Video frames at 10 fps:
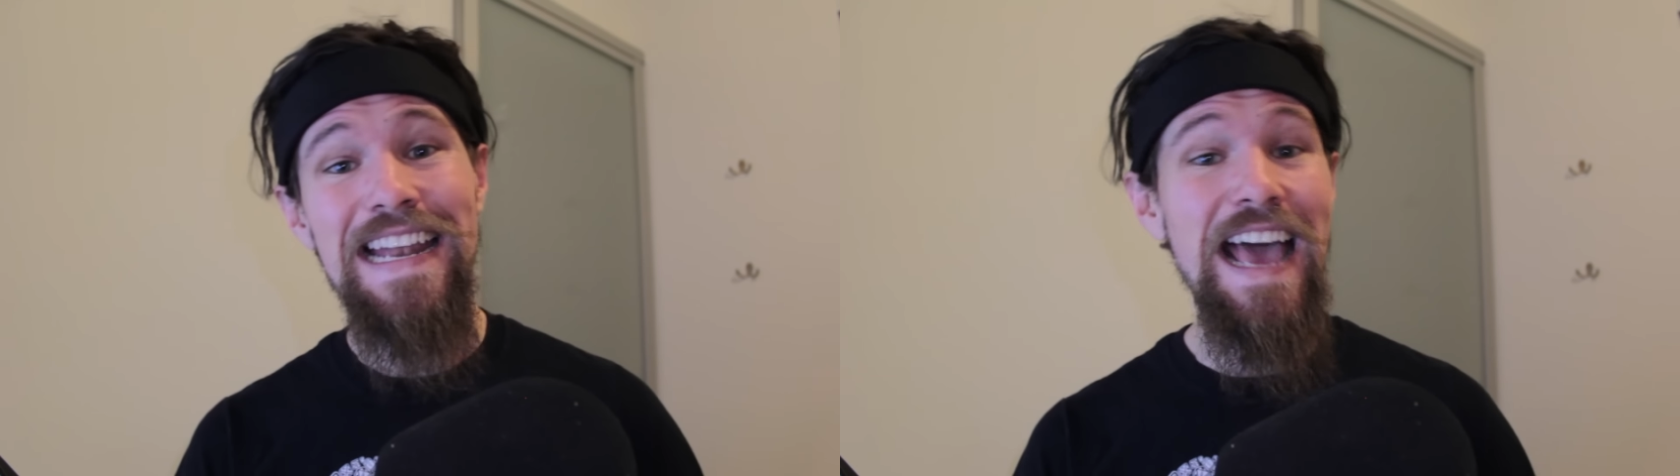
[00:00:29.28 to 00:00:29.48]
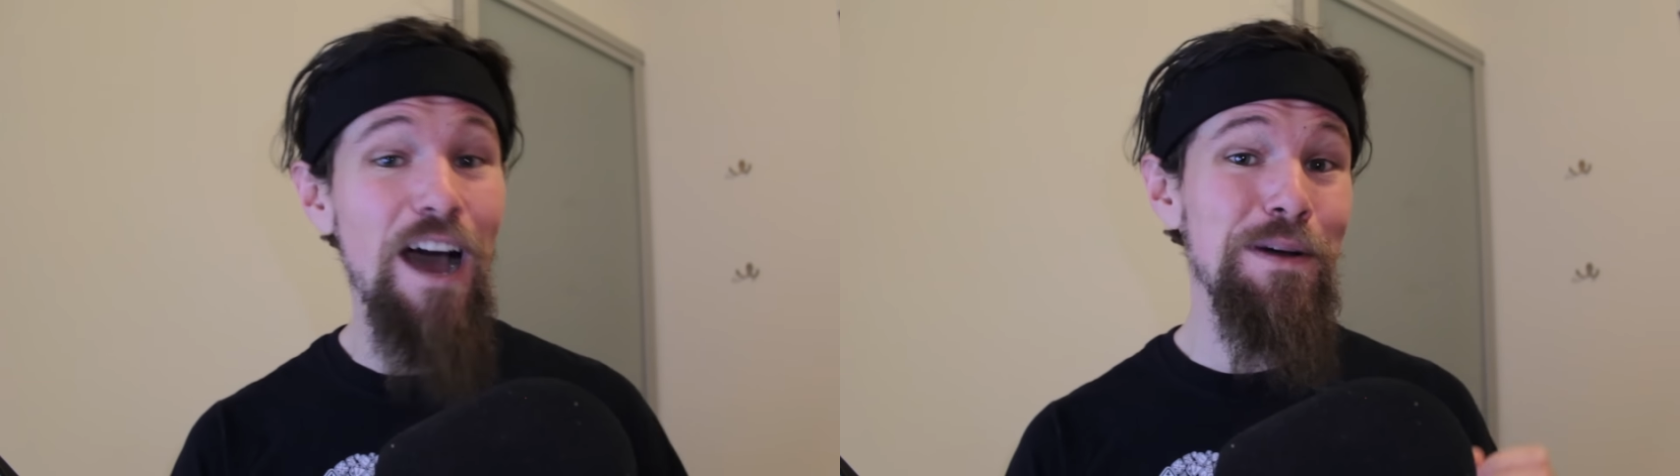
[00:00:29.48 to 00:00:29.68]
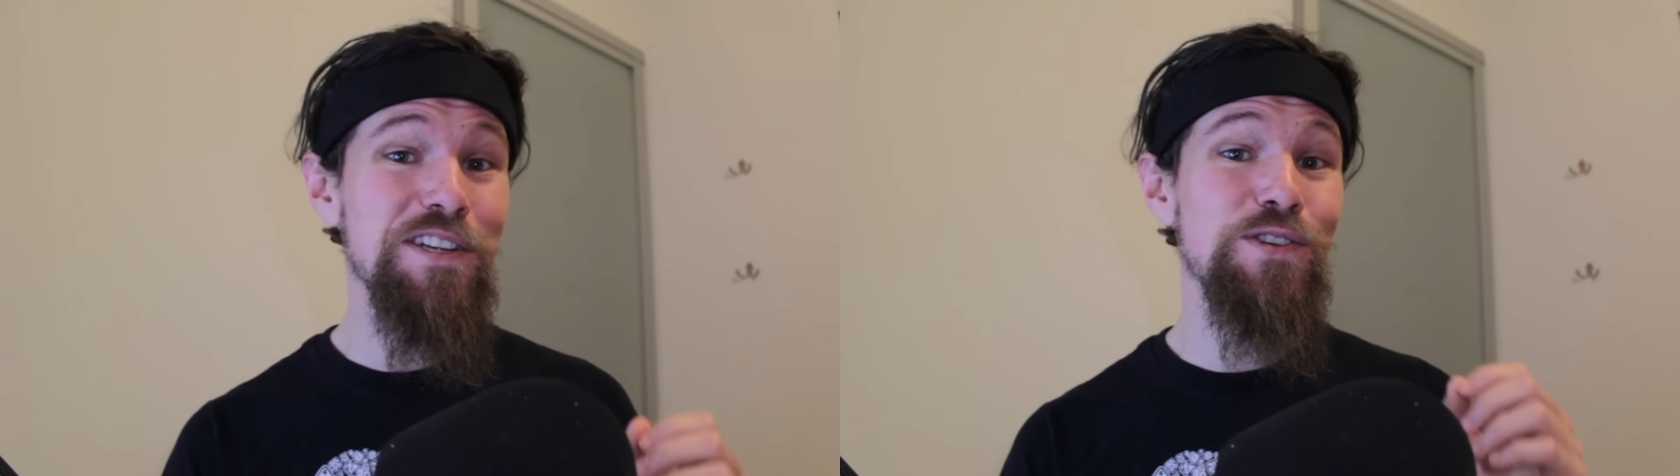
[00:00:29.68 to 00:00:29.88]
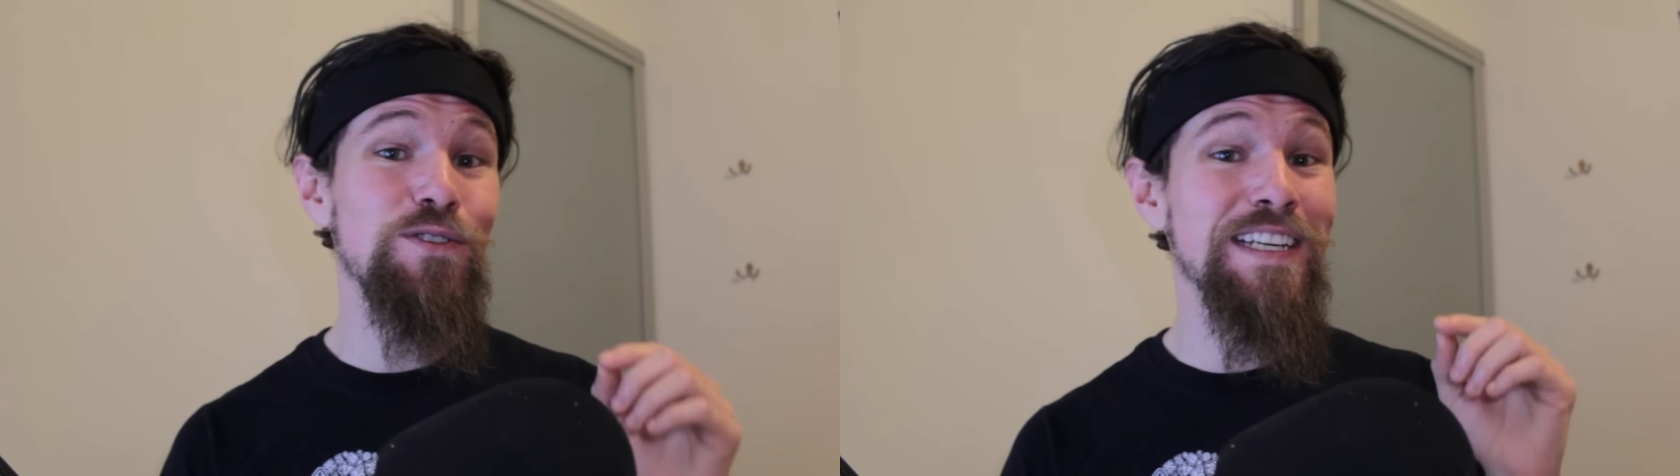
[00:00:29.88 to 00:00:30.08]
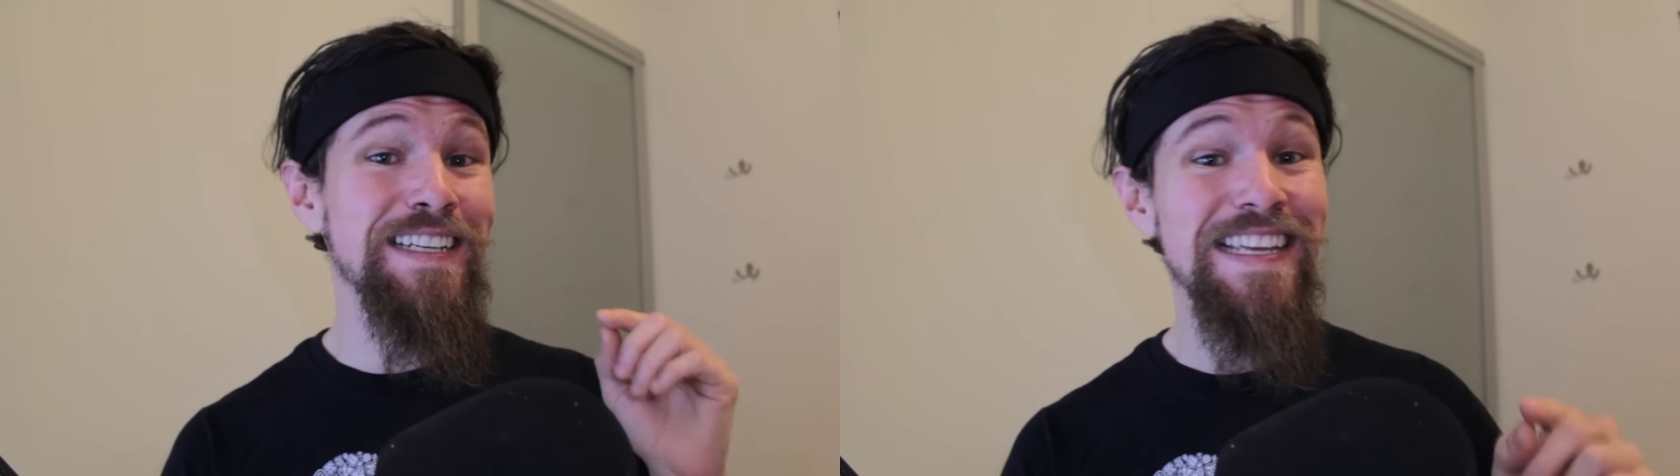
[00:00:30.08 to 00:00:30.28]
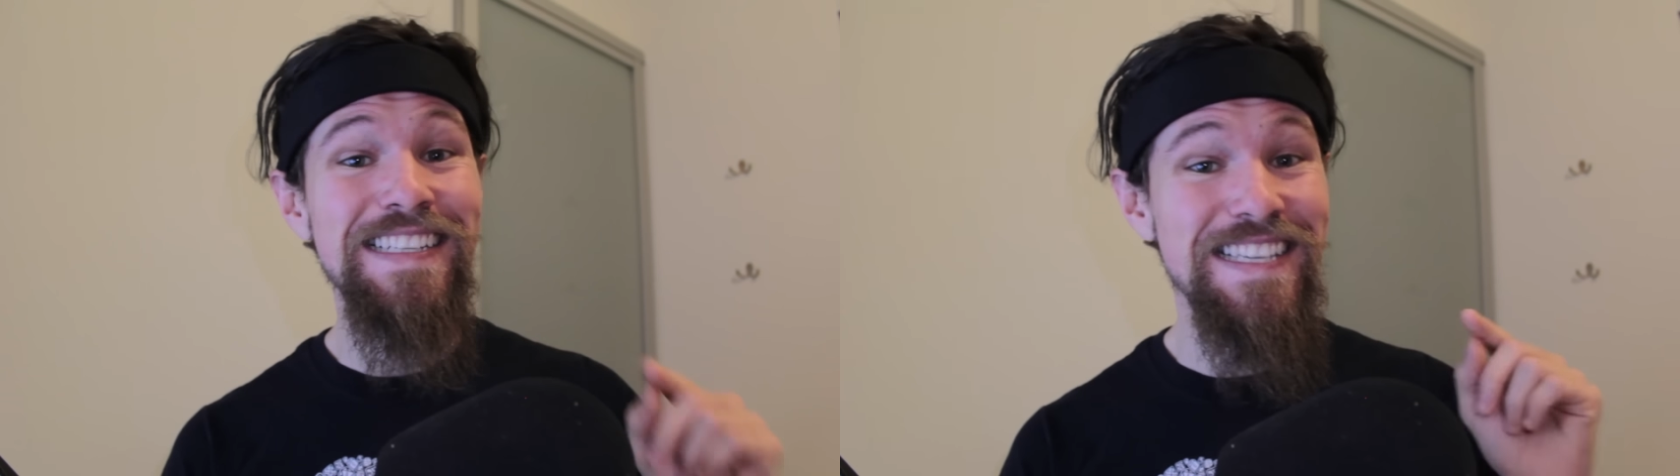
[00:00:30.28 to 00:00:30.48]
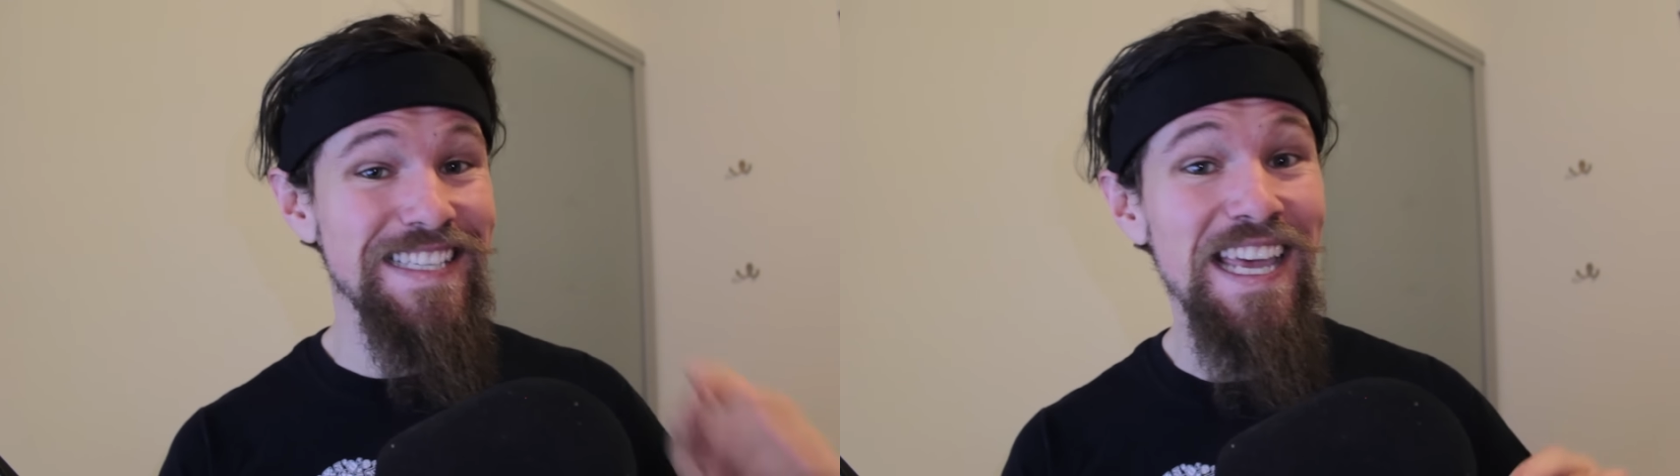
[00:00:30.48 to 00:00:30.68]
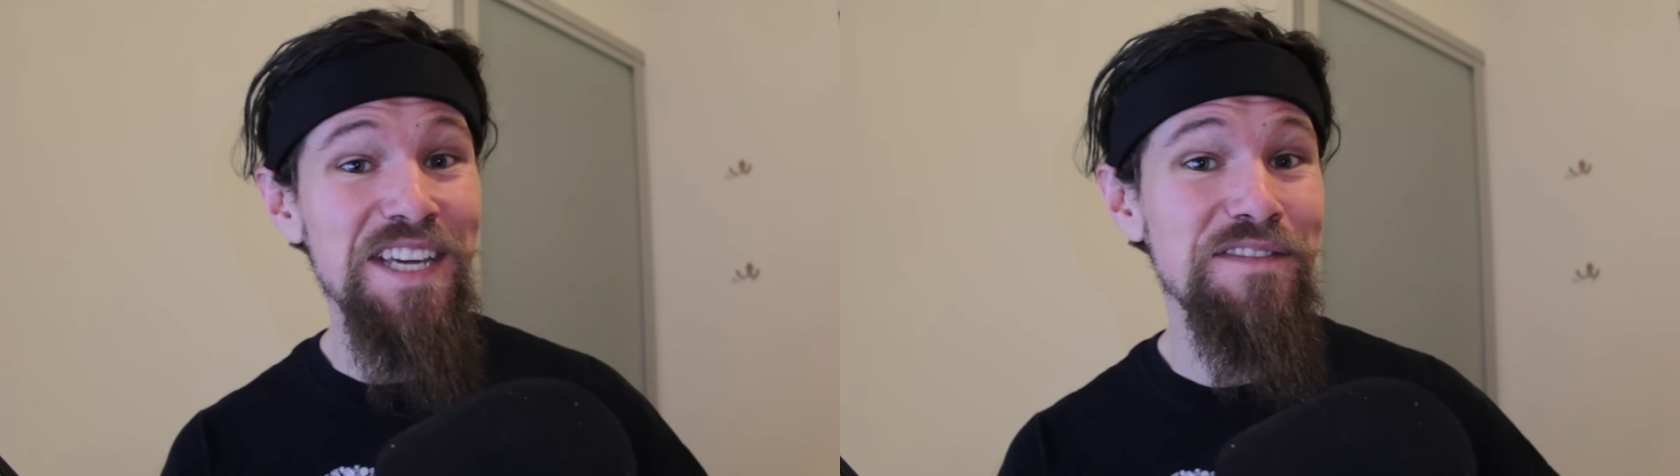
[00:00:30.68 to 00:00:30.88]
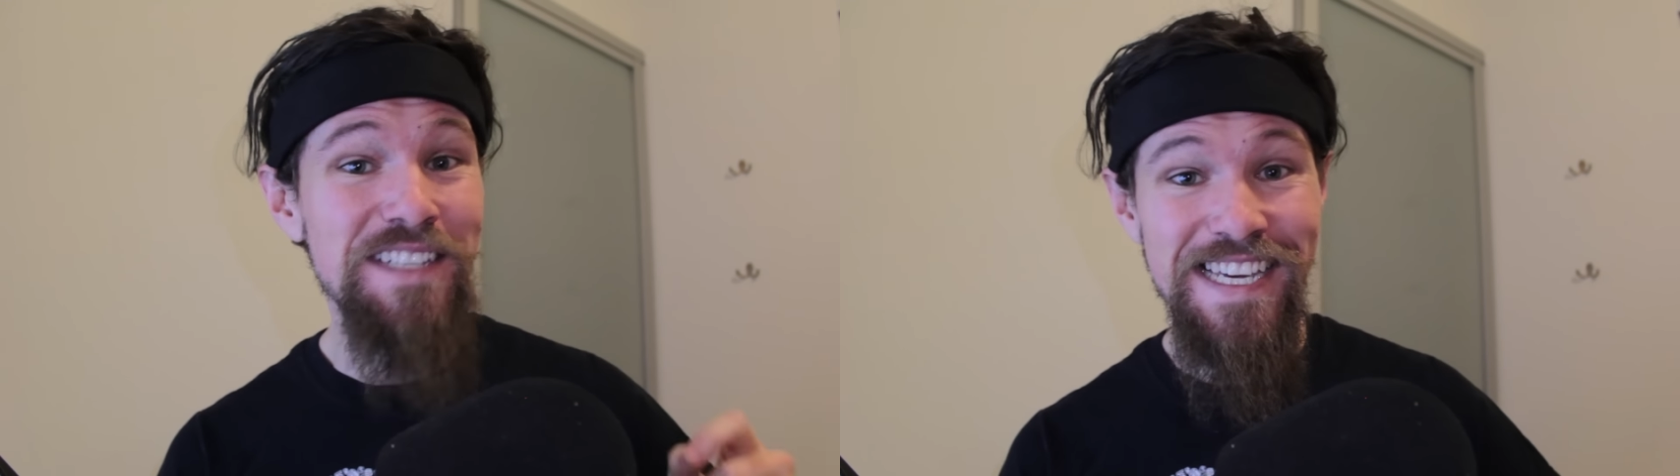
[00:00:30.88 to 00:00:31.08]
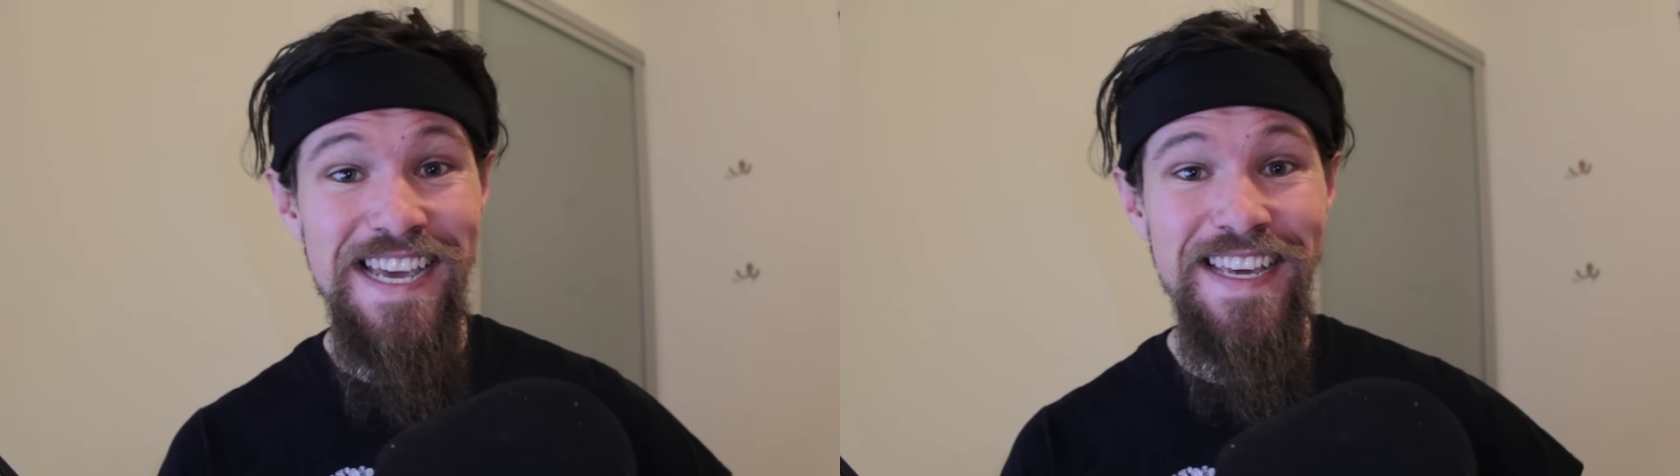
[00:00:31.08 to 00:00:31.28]
and how much you're going to need to
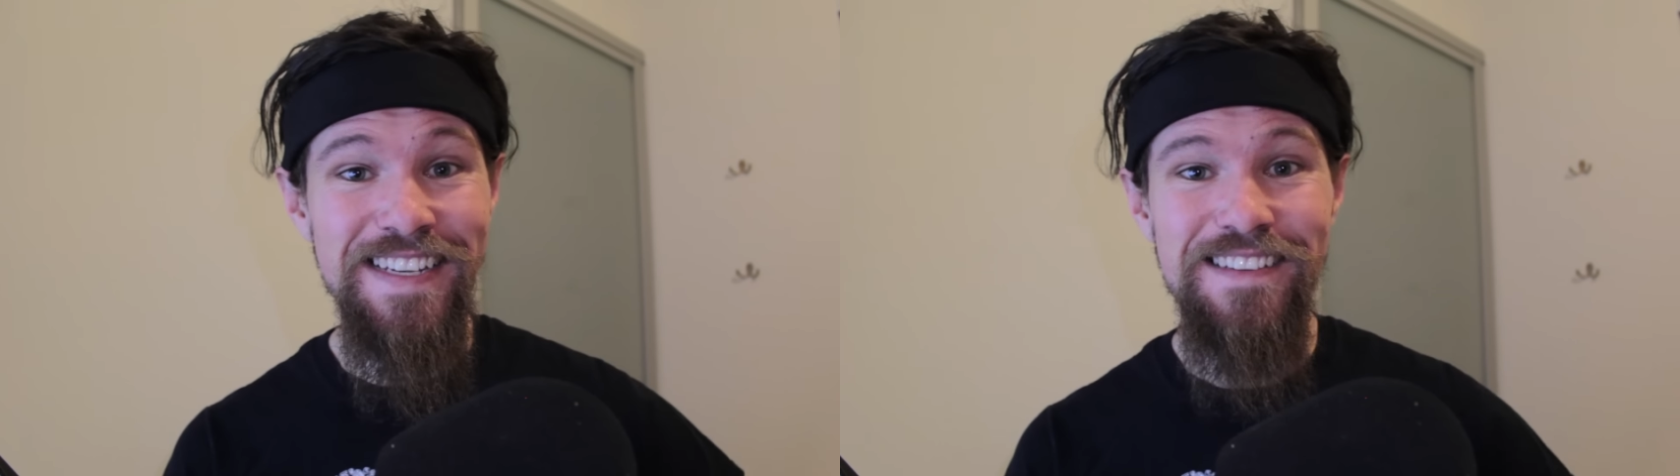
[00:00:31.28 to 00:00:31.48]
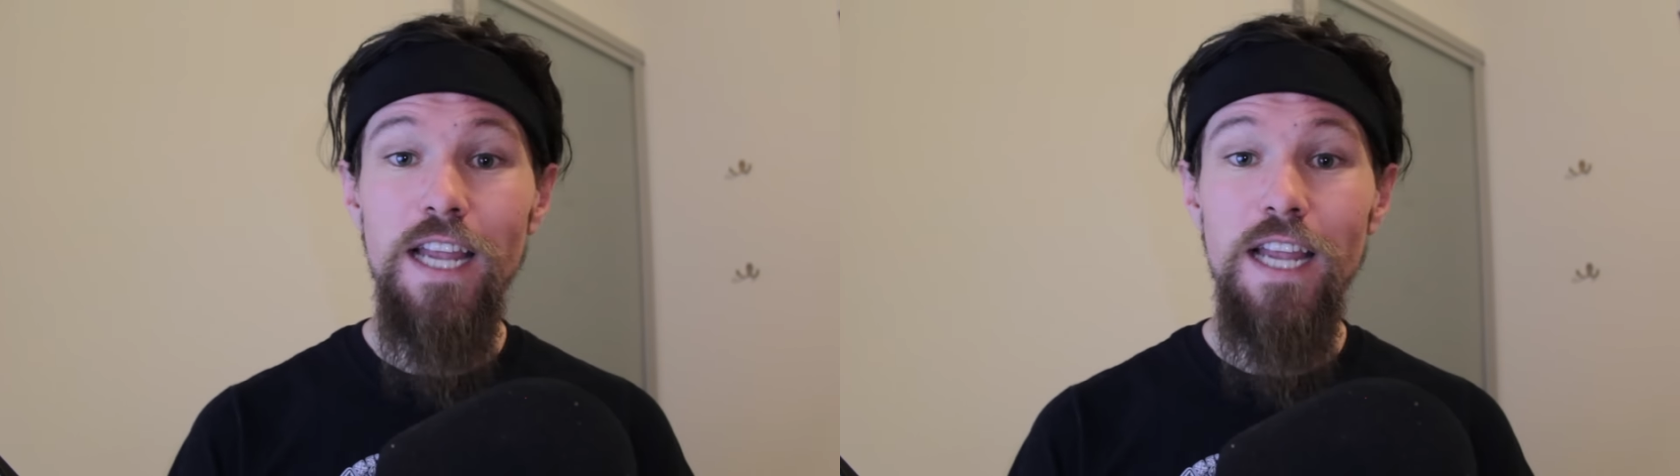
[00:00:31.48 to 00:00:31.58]
save to get it.